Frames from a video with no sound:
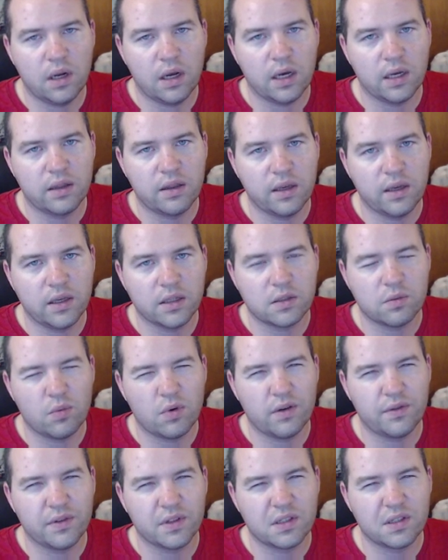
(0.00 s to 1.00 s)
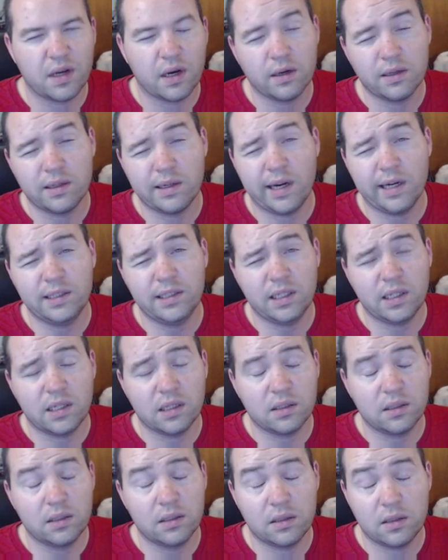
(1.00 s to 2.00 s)
I think it's more of a scare tactic
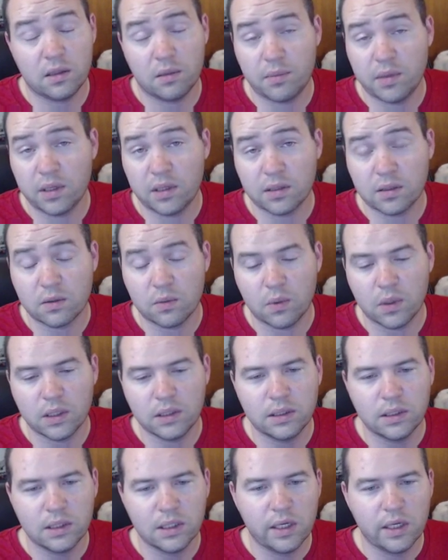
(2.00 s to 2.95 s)
because it's the biggest one.